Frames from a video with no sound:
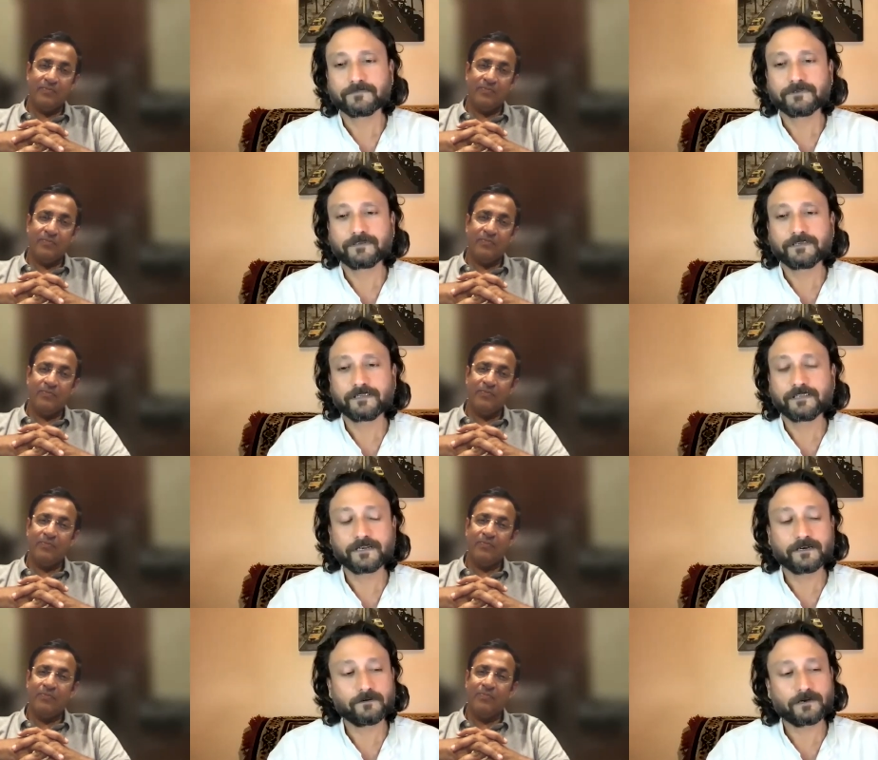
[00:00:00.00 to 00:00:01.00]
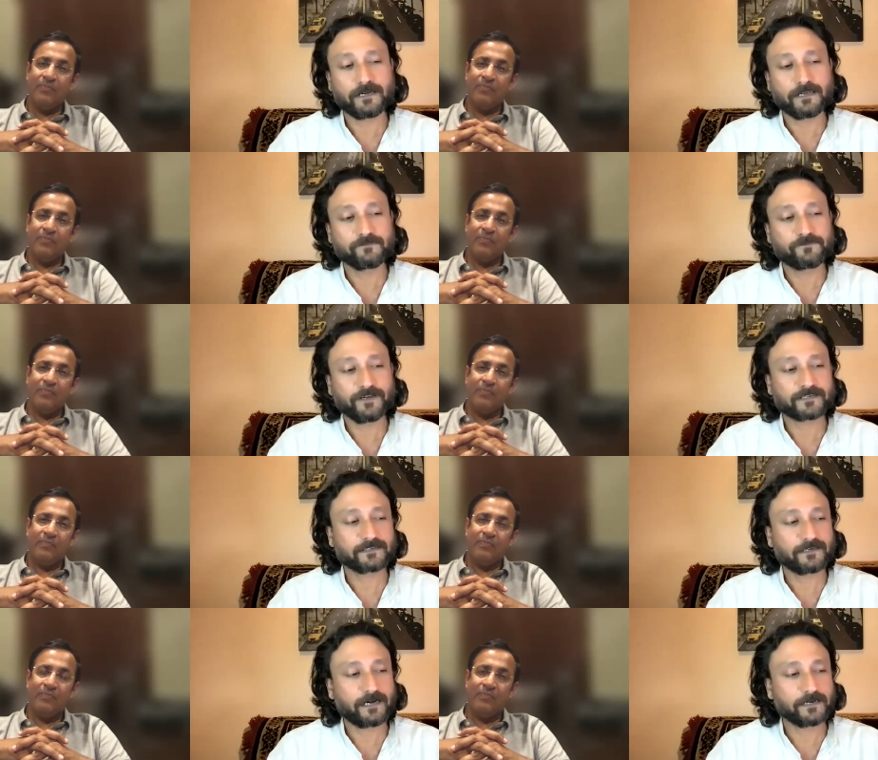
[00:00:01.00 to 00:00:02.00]
Speaker 1: you know, I, in fact,
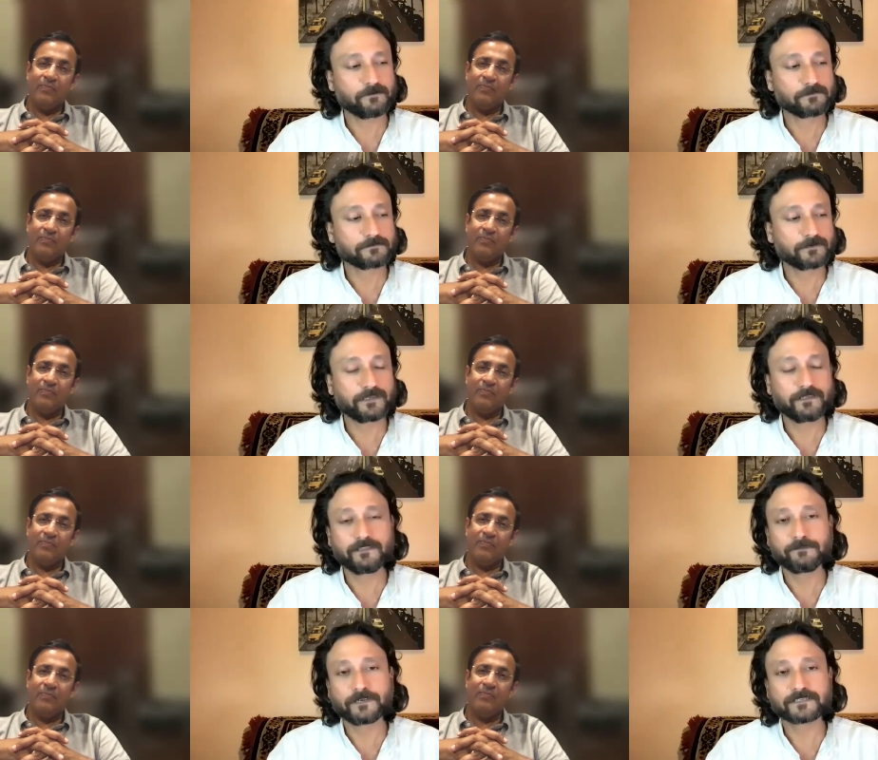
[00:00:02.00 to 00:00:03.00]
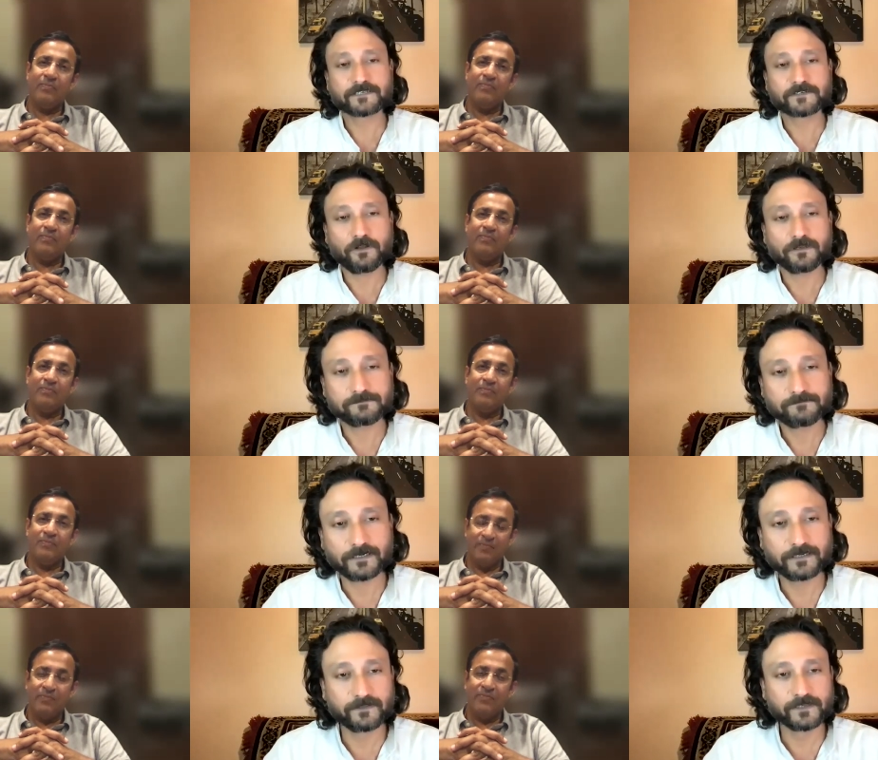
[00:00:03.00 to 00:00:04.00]
uh, I don't do any Hindi plays at all.
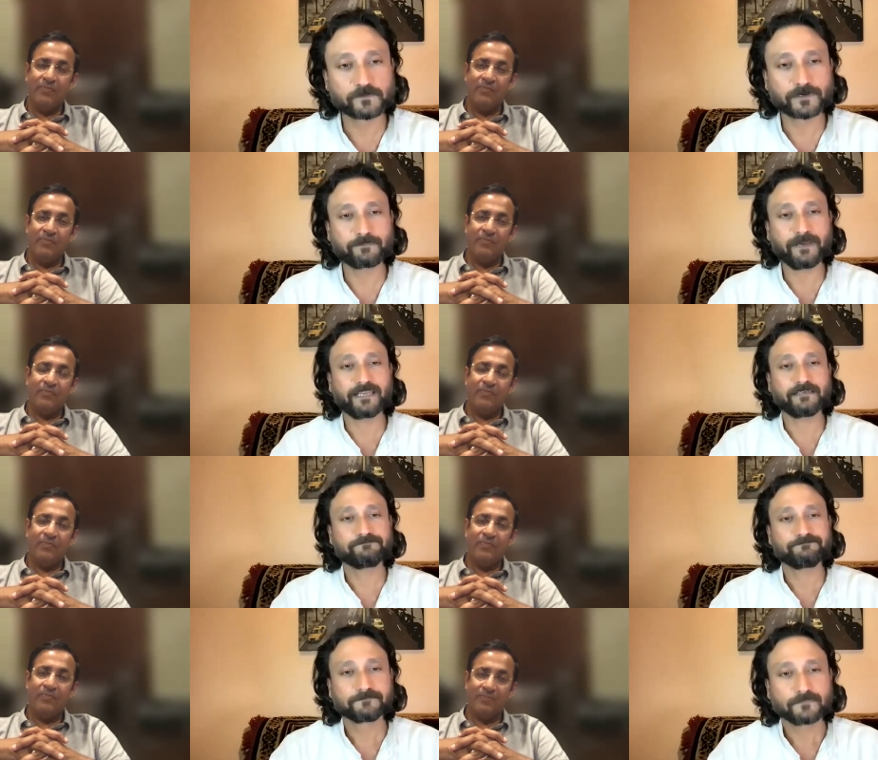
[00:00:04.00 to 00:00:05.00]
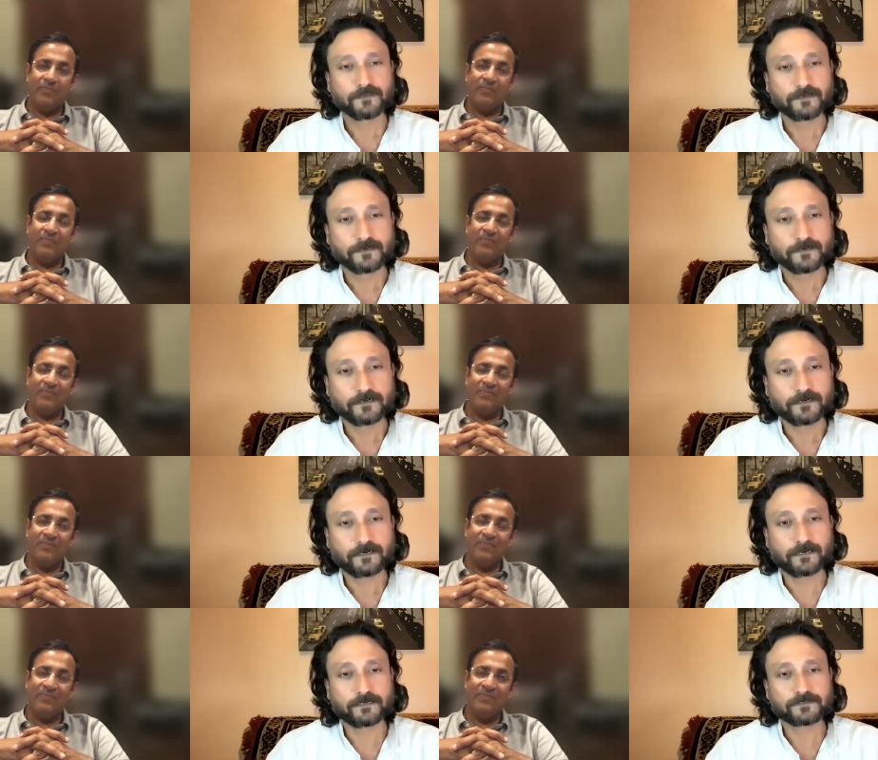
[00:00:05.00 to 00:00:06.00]
My Hindi is very bad.
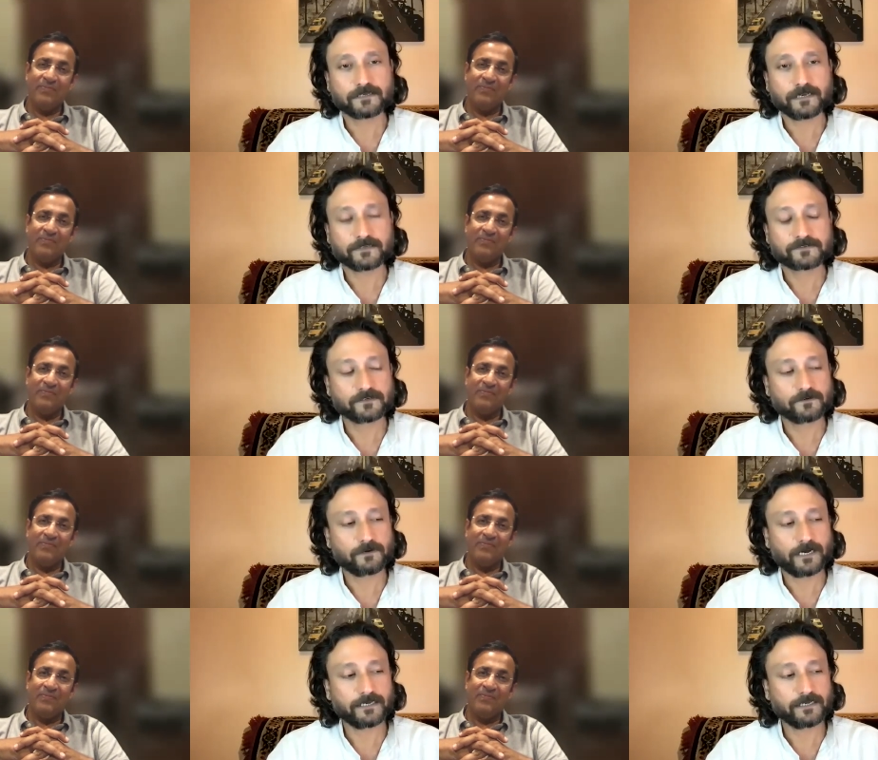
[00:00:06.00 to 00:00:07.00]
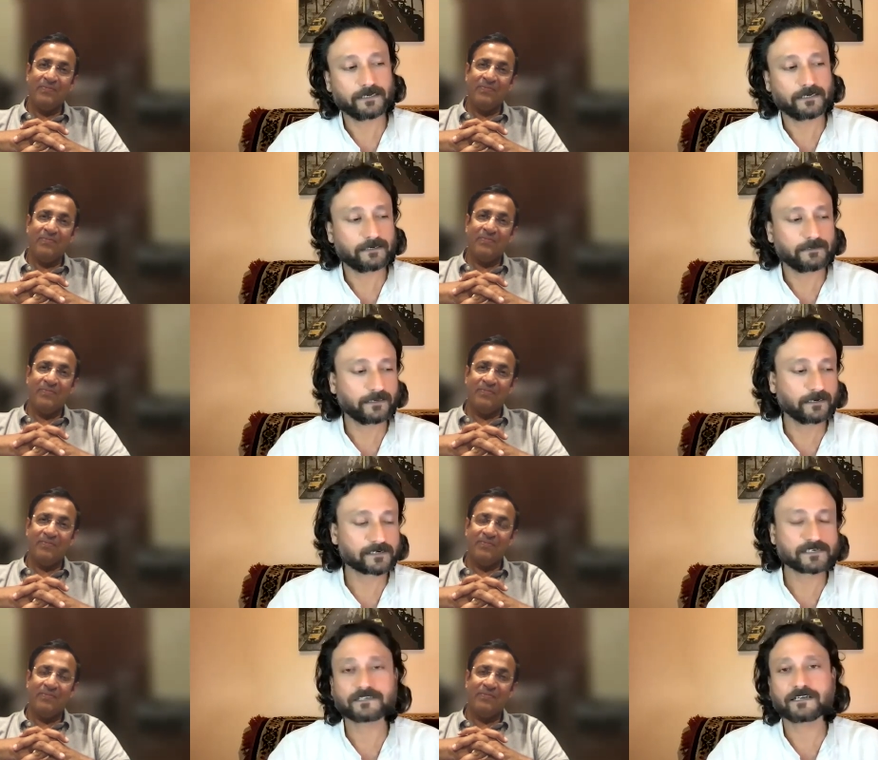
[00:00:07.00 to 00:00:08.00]
Uh, so I, uh,
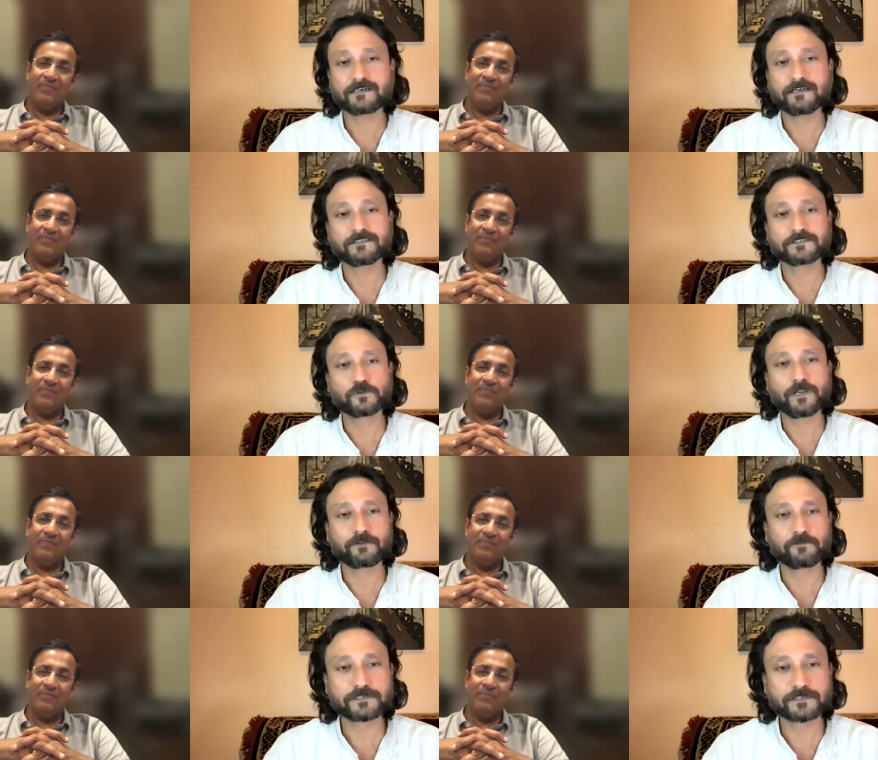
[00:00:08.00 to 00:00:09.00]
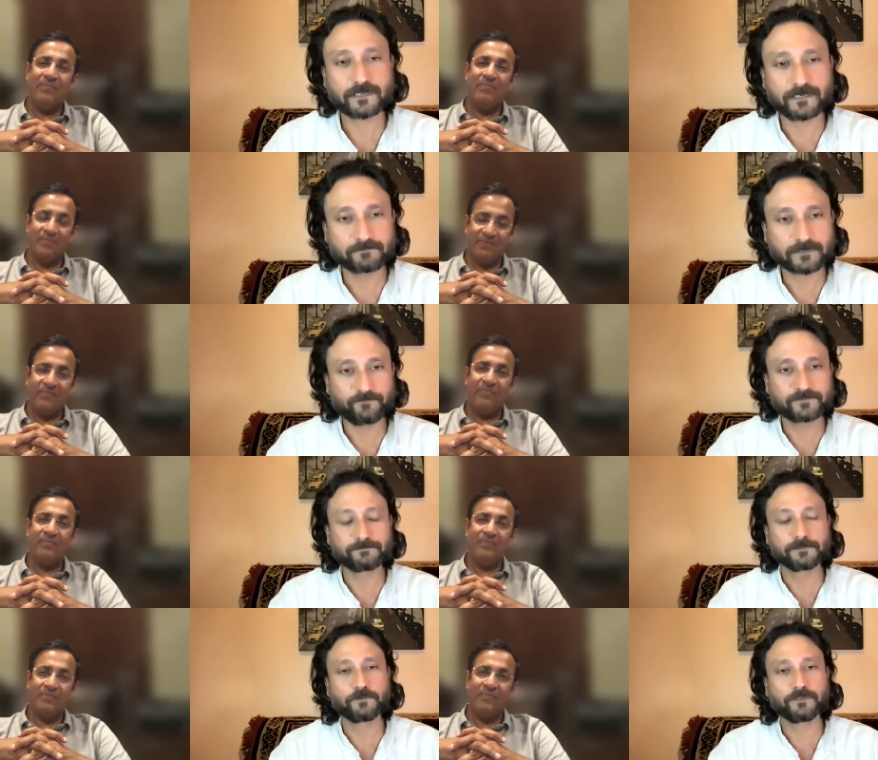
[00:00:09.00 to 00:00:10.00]
English and Kannada are the two languages I am
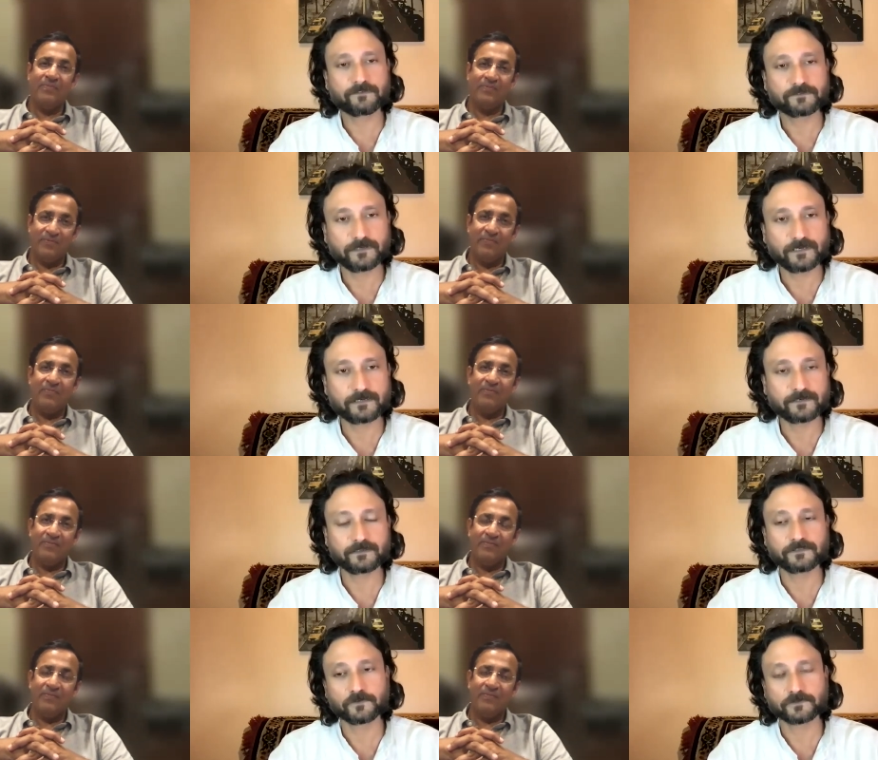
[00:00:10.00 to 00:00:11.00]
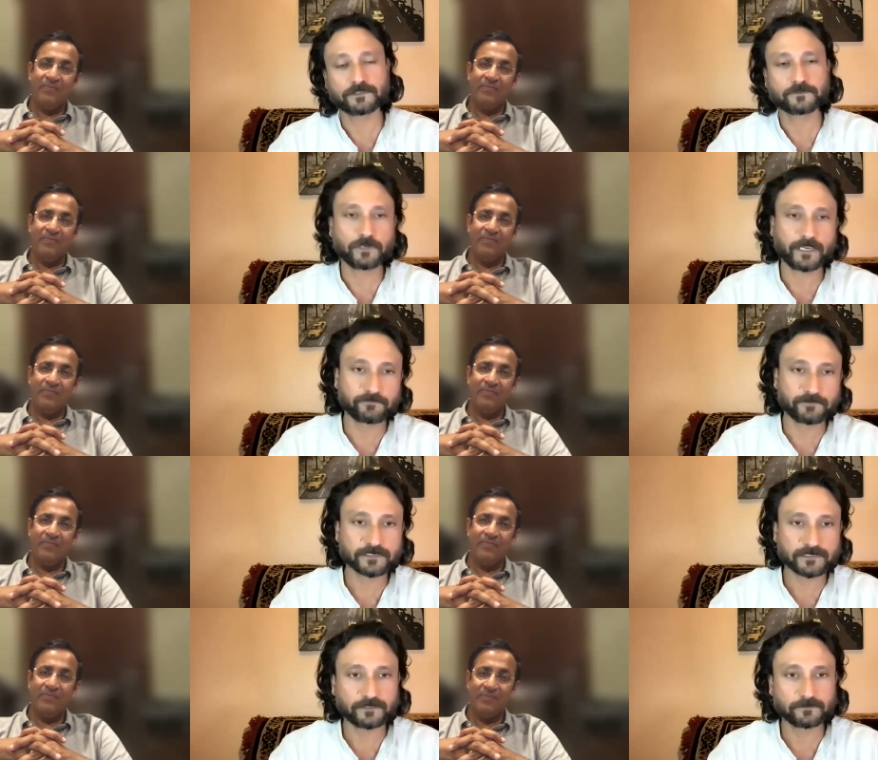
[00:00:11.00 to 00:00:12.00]
comfortable with, and uh, those are the two
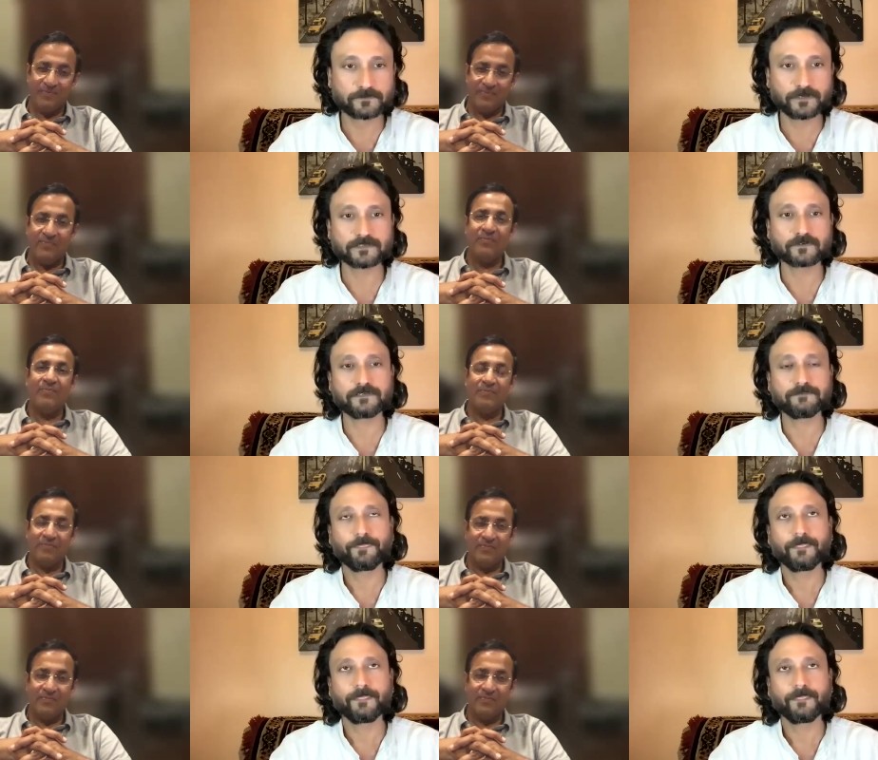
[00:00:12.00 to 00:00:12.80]
languages I do theatre in.